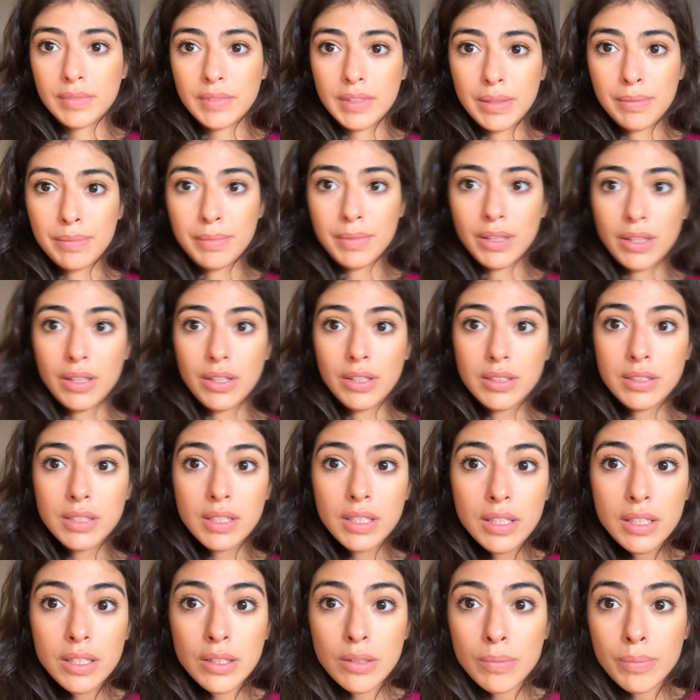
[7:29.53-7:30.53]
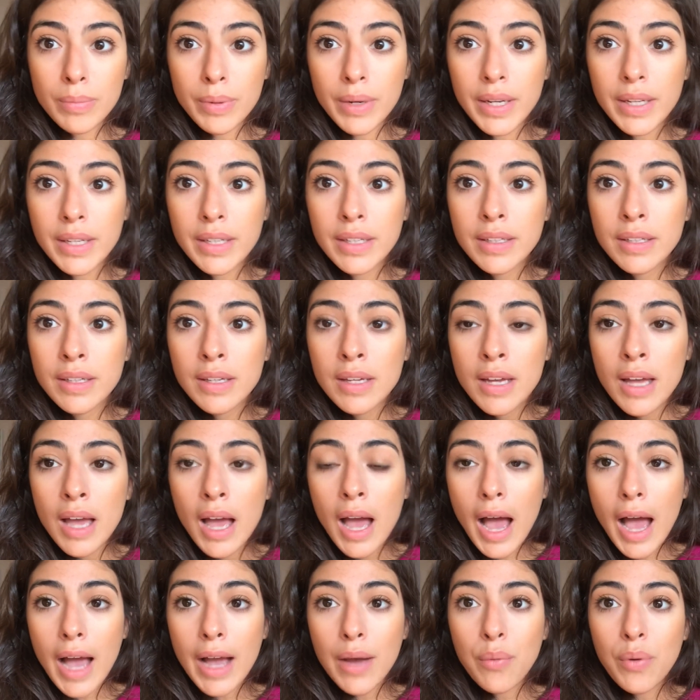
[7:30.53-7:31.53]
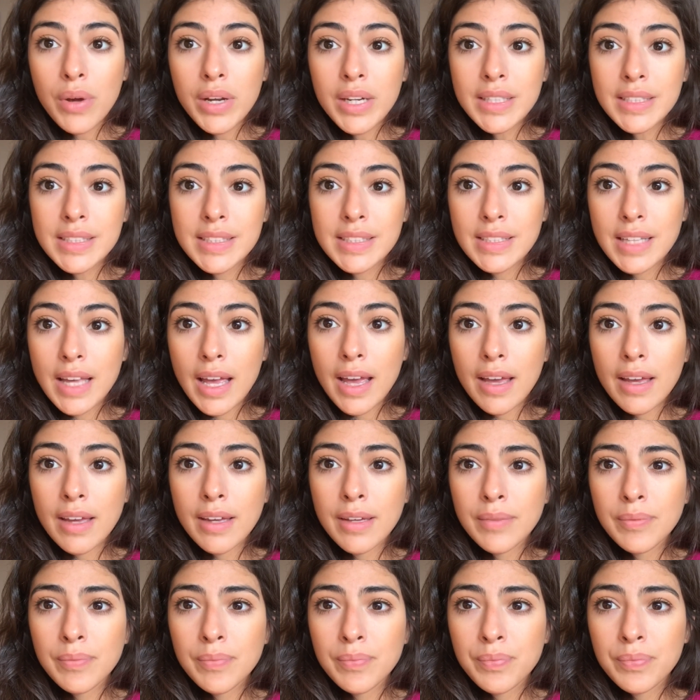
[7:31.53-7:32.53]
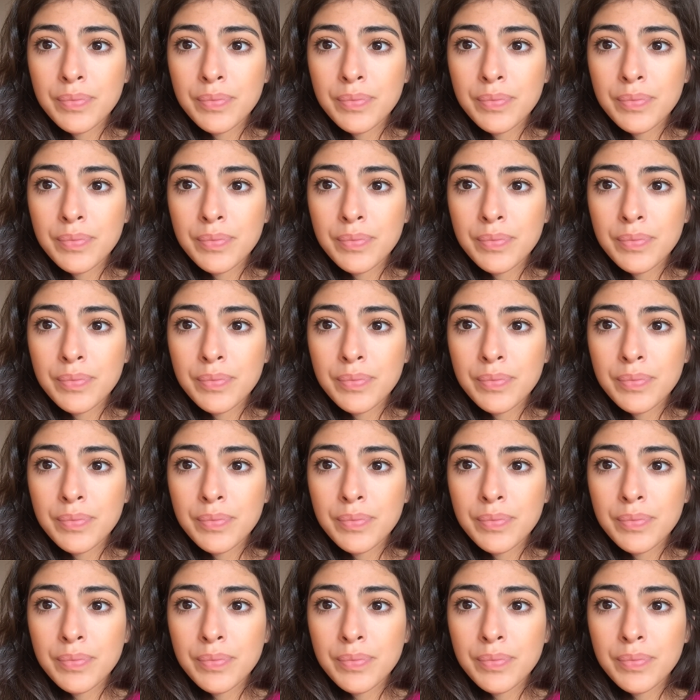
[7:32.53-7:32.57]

It looks a little bright. I want to say